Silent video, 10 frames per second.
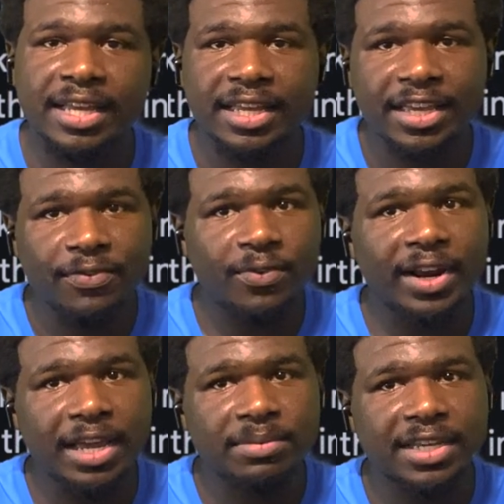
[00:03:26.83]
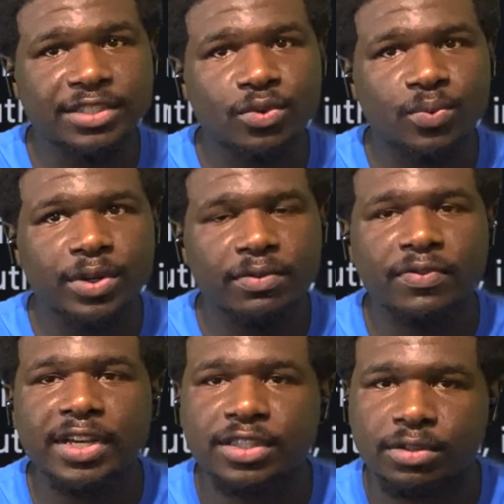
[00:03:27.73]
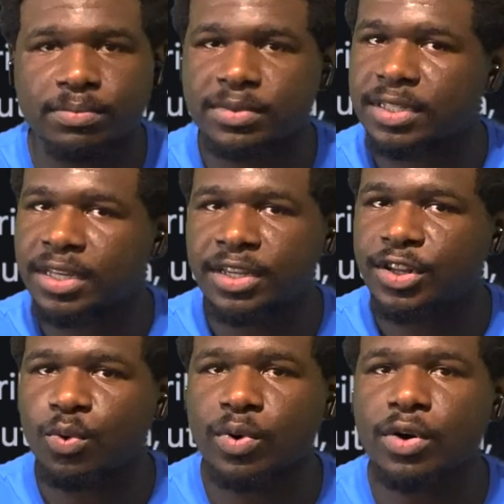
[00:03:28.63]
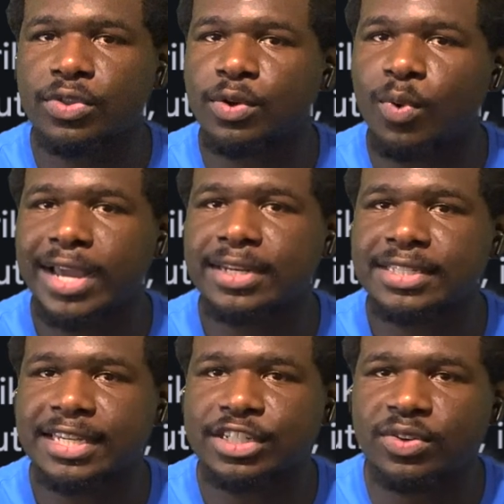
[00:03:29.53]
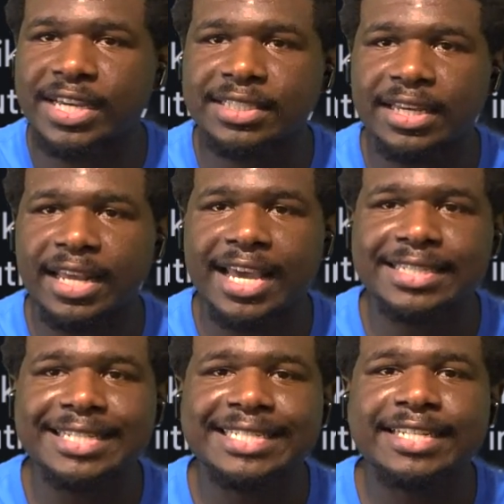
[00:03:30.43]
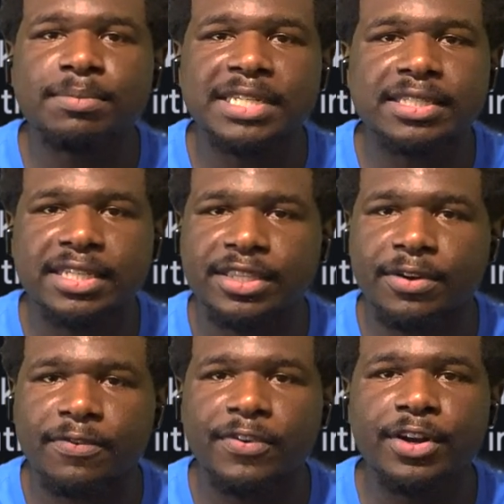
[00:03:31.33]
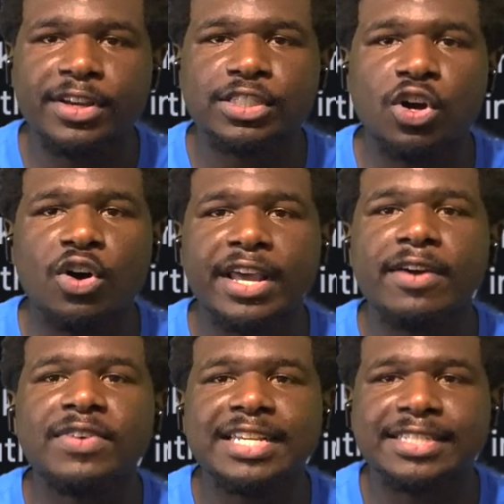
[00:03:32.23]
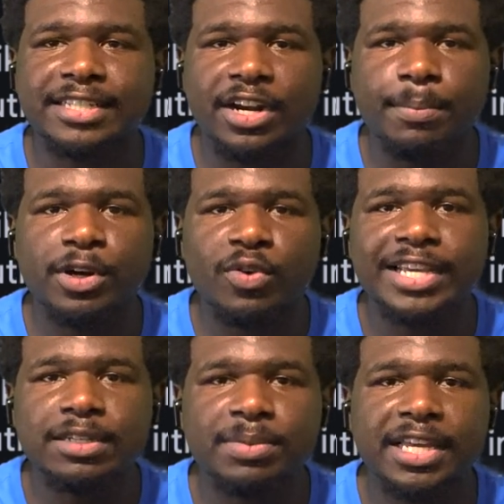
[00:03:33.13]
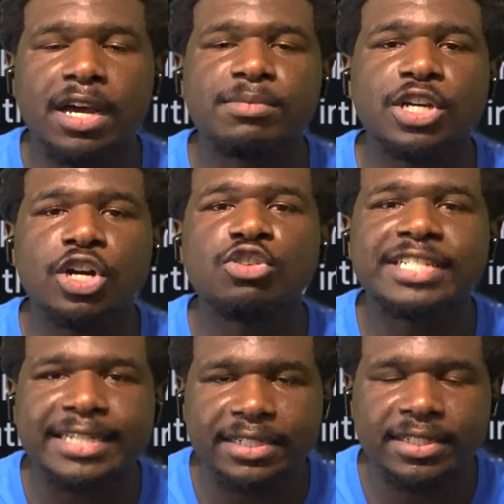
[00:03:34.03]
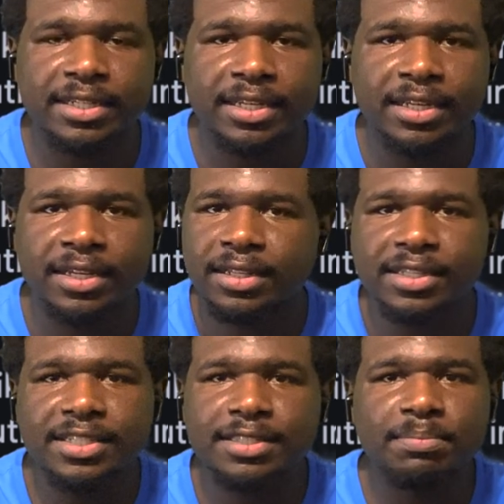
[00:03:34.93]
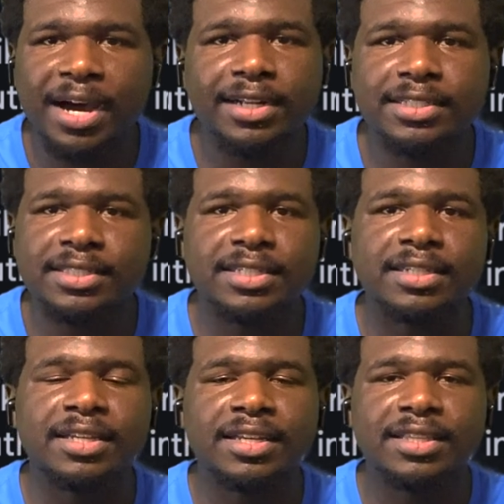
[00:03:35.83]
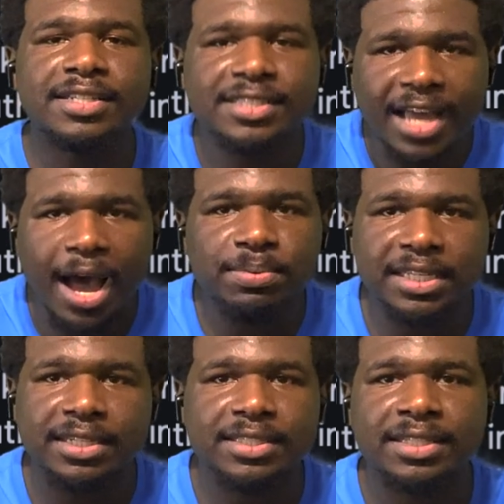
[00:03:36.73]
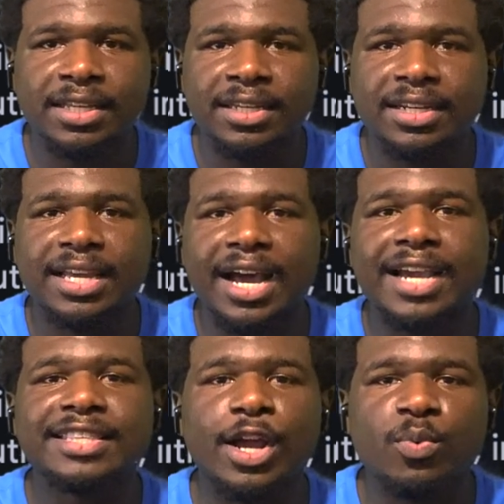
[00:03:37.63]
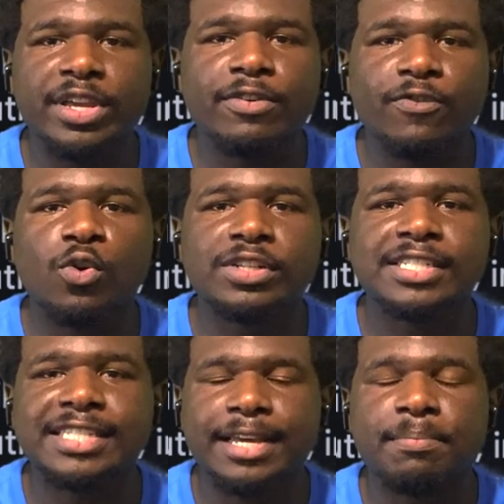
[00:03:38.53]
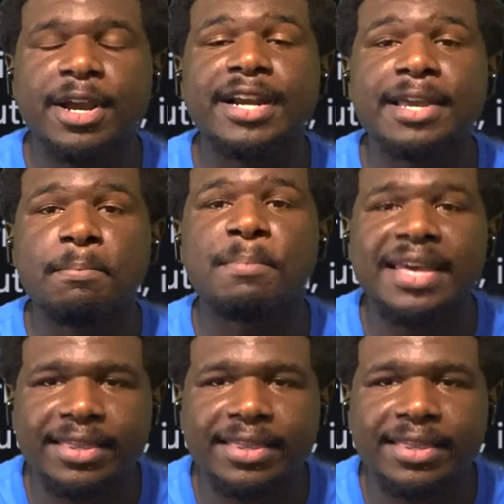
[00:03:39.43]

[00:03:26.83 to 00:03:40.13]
get framed as the real victims. Their wealth and whiteness get translated as legitimacy. Their fear gets called evidence. Their immigration becomes urgent. This isn't policy. This is optics. The kind that reinforces the American myth